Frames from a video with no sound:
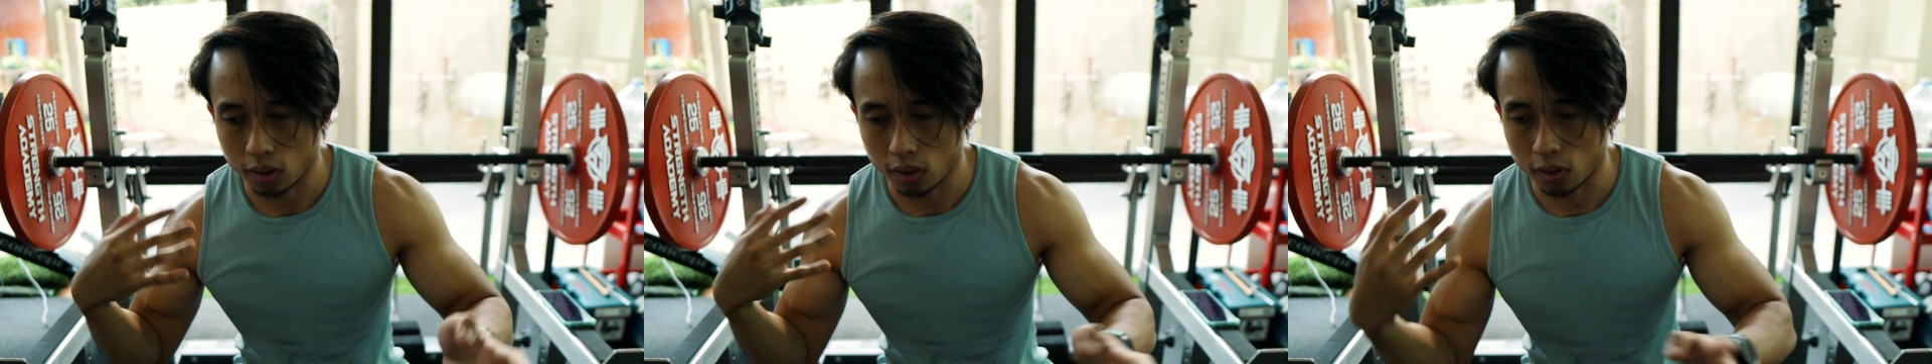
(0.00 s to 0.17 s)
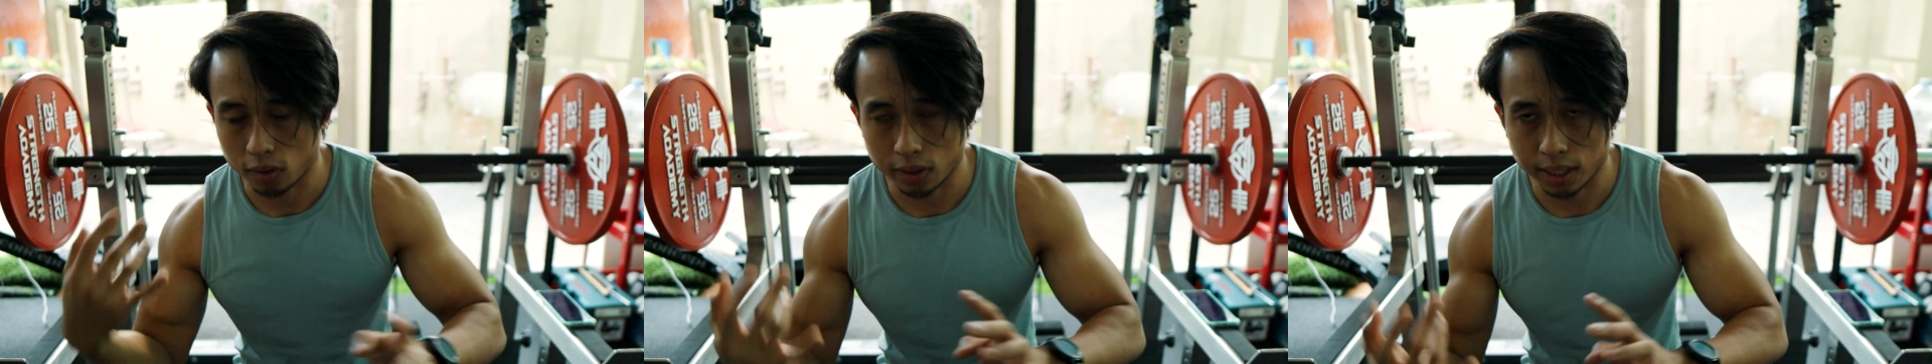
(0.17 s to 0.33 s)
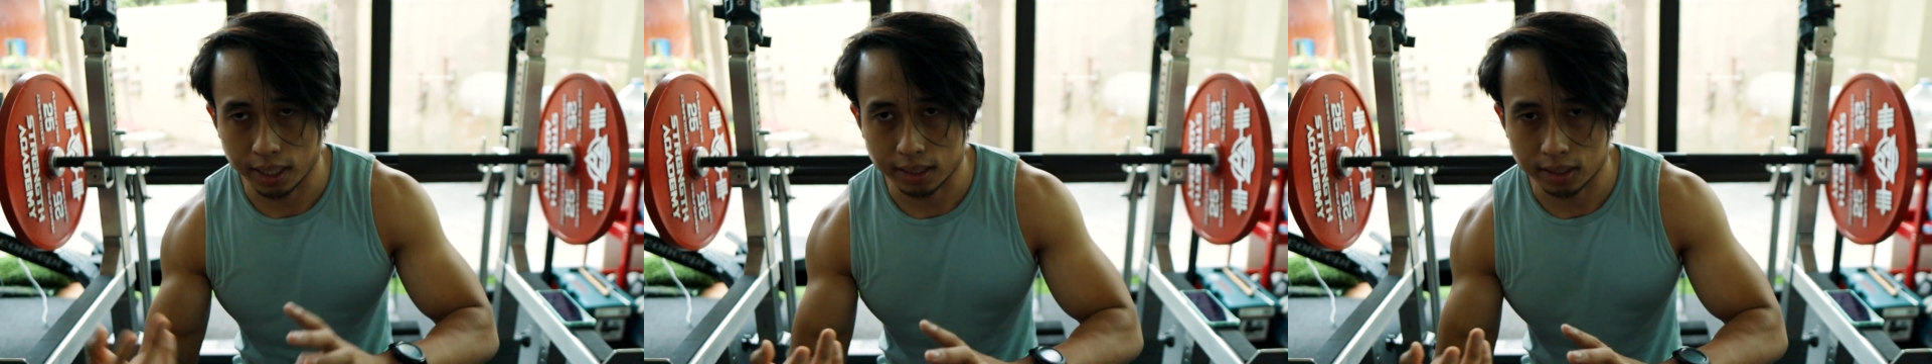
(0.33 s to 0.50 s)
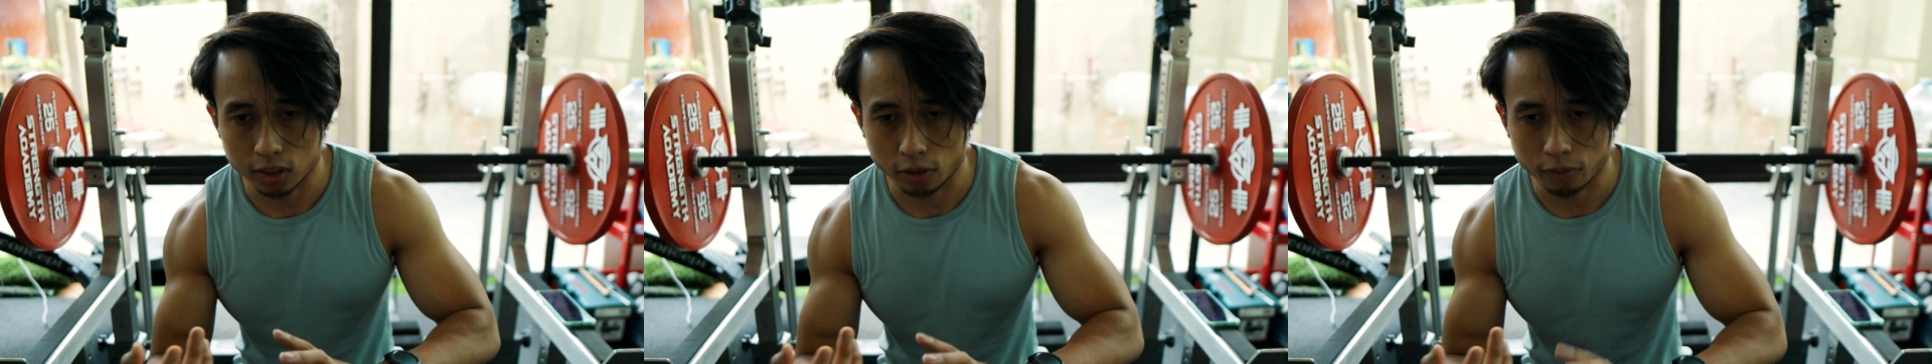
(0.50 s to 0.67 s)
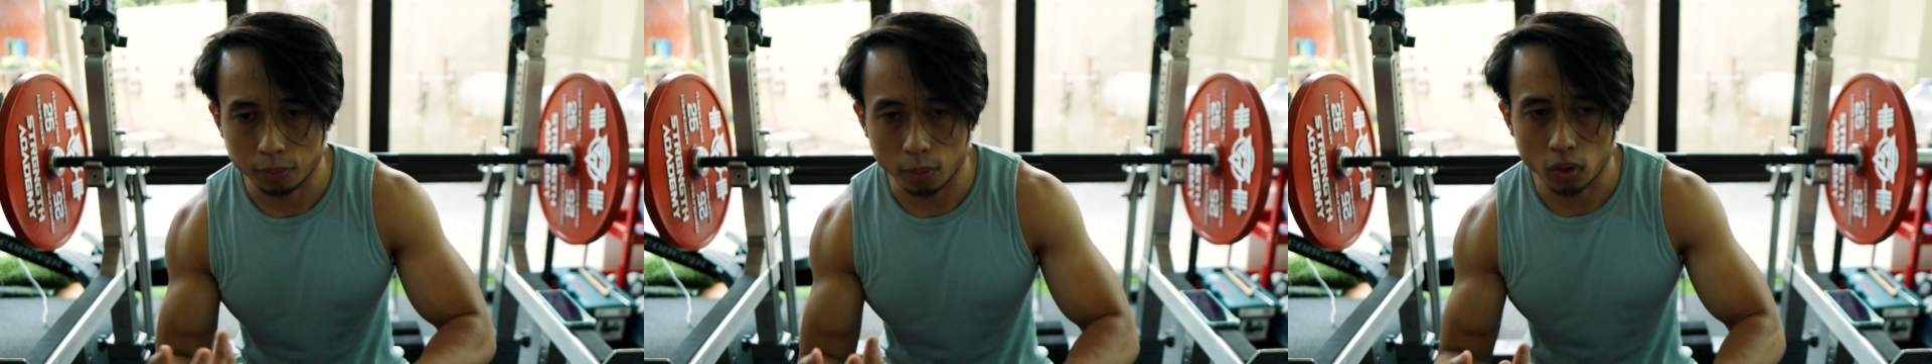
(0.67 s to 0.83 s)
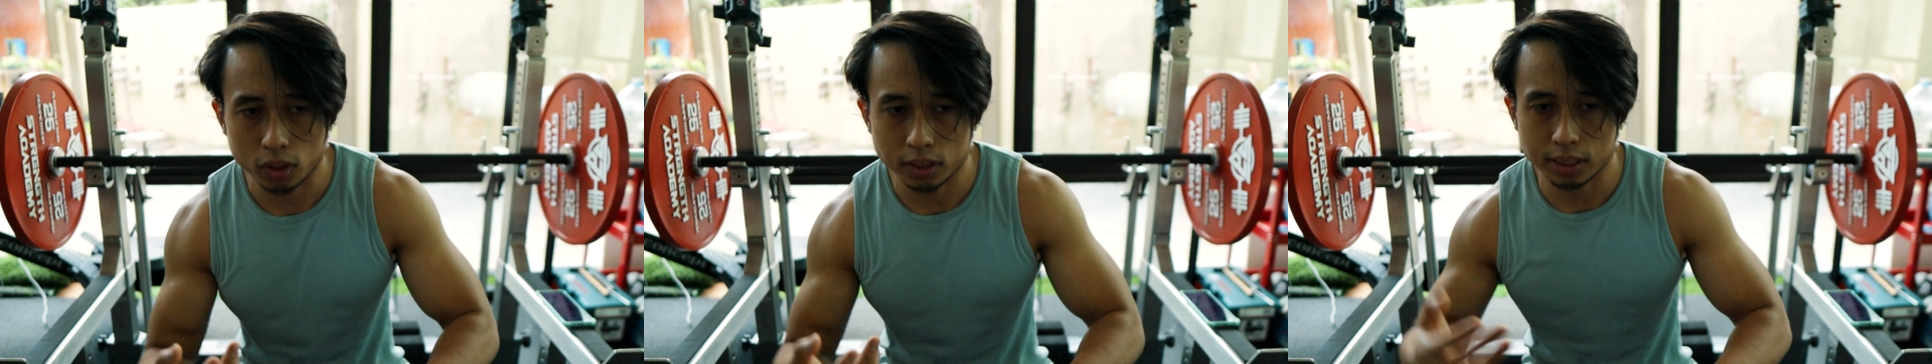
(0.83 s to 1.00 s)
your range
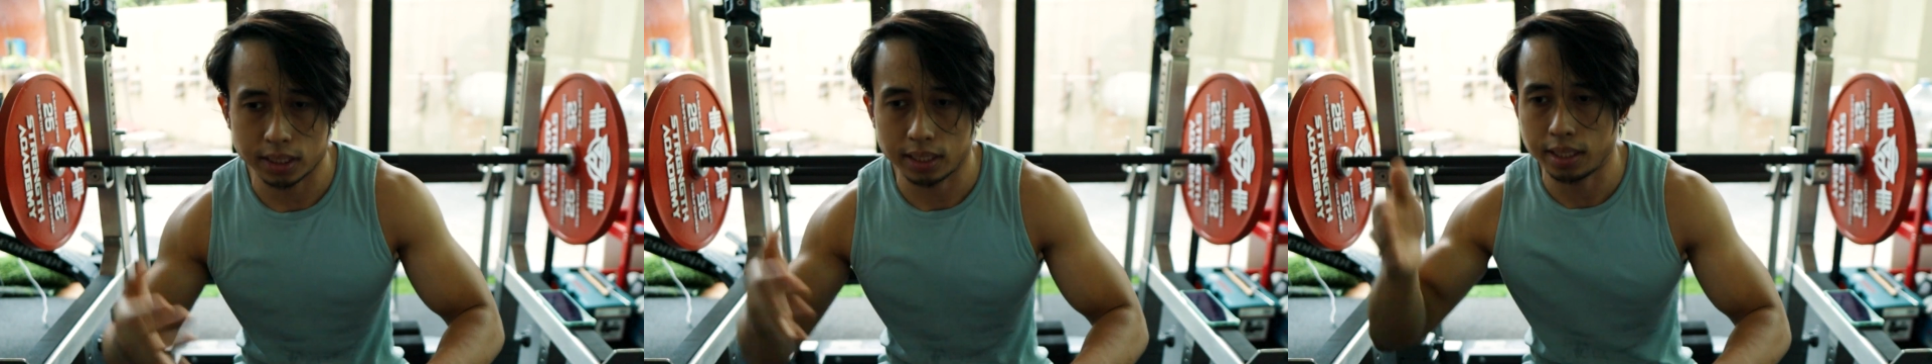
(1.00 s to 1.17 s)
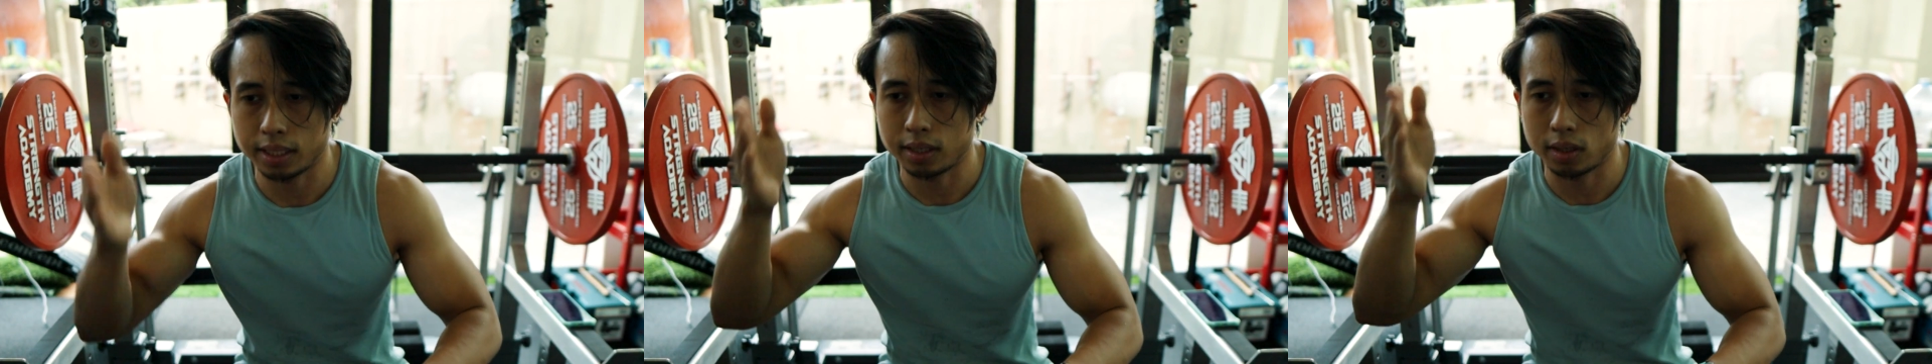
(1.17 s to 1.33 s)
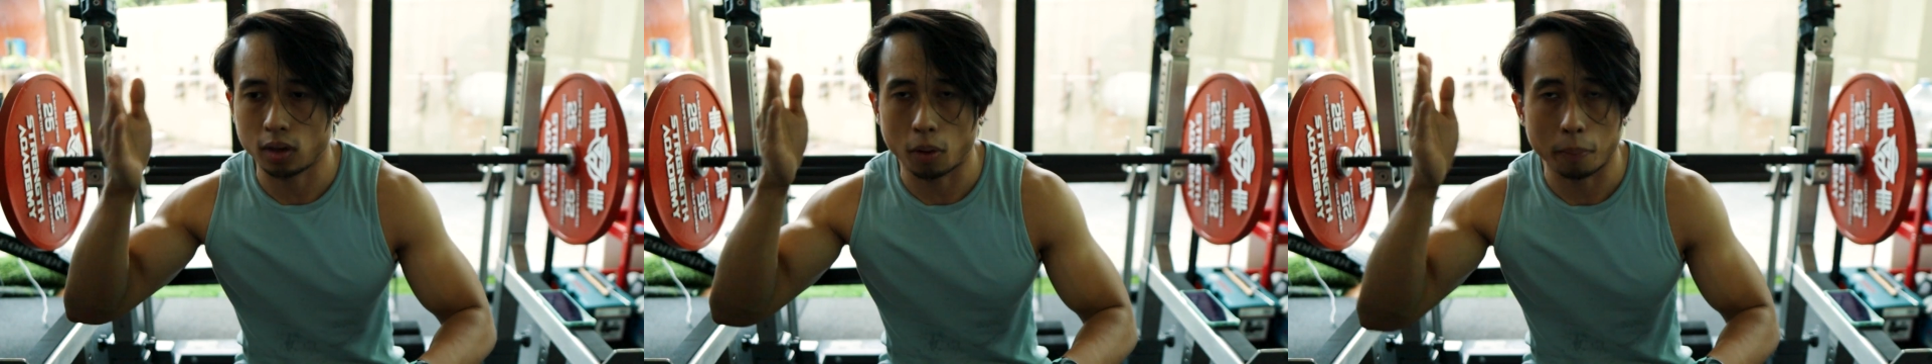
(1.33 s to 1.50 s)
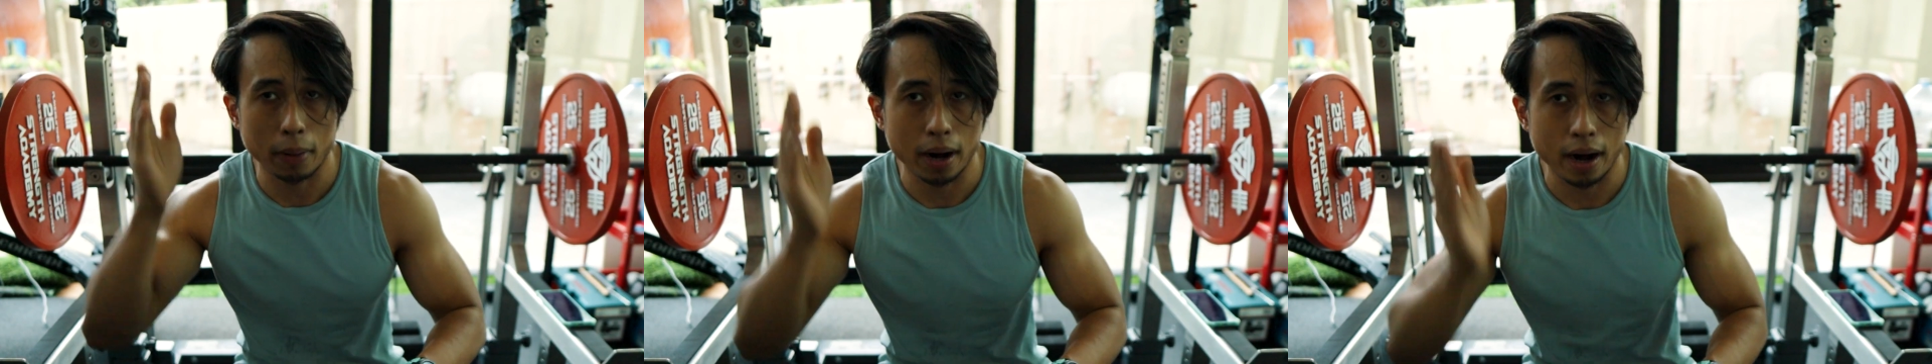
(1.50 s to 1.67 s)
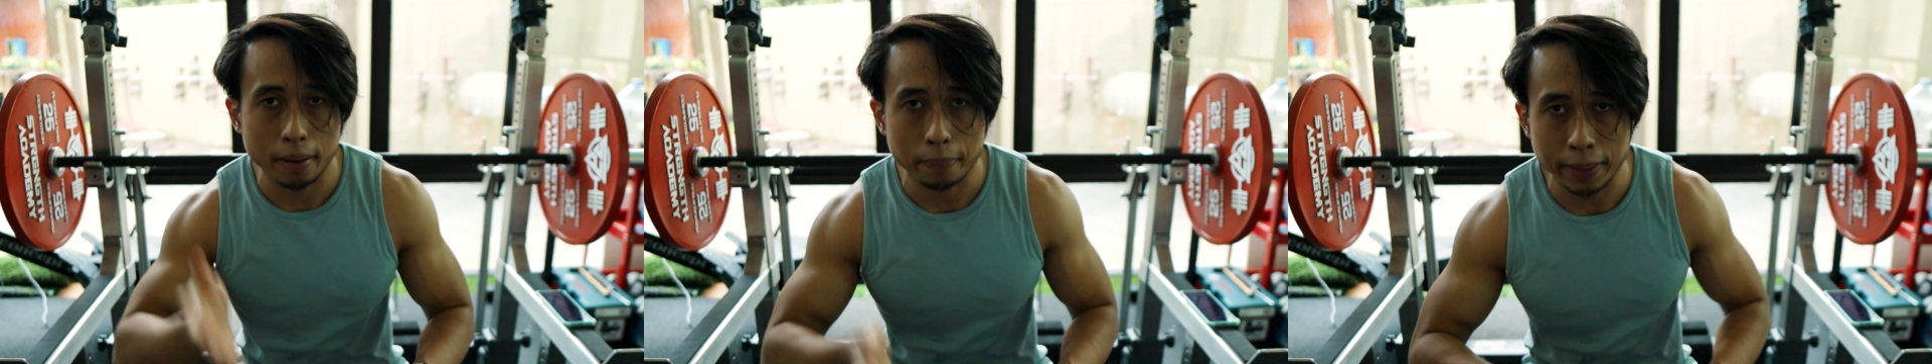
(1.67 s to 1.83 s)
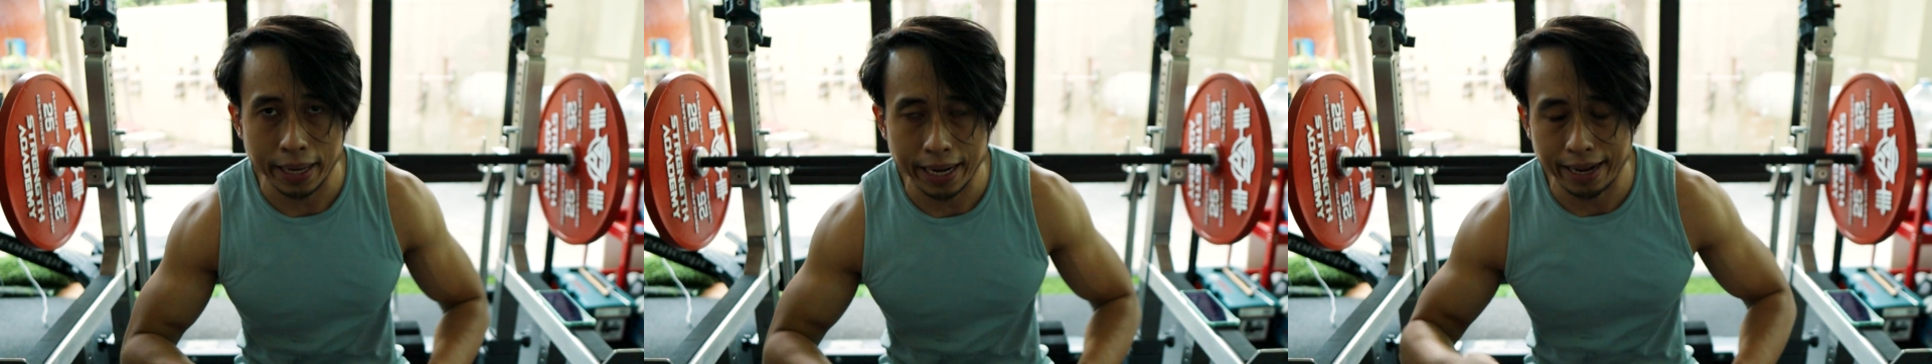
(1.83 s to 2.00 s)
of motion, your
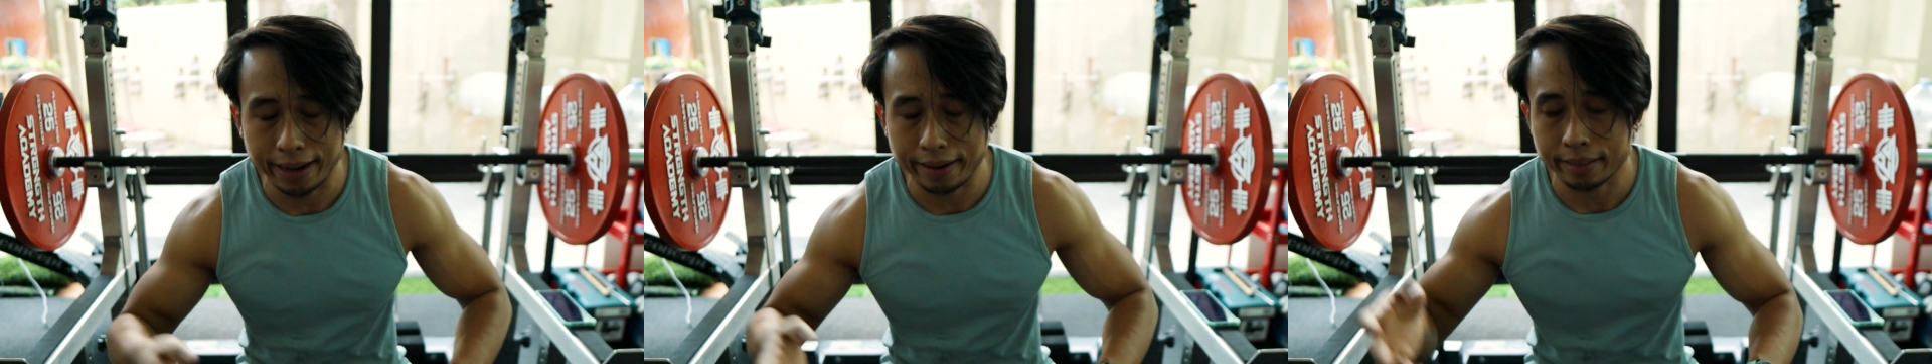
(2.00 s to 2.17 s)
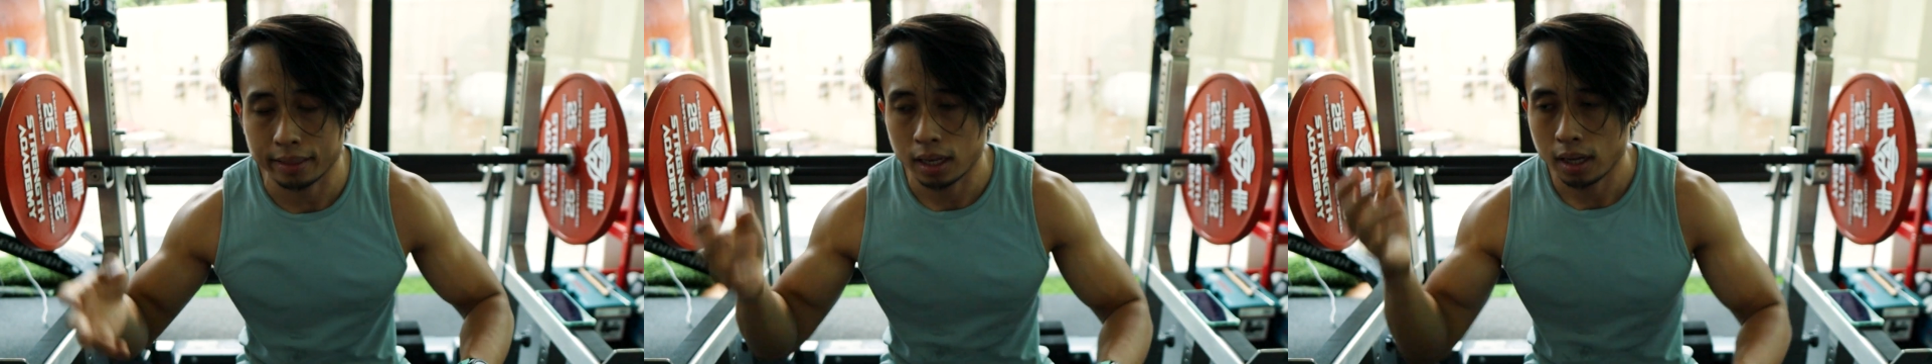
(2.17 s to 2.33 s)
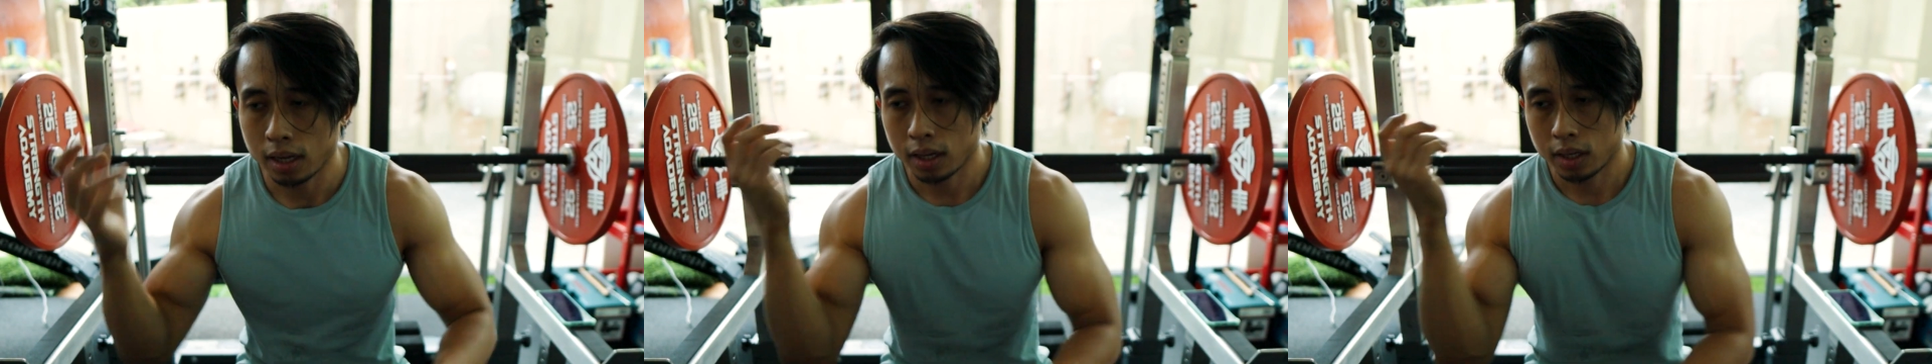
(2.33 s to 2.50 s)
bar path,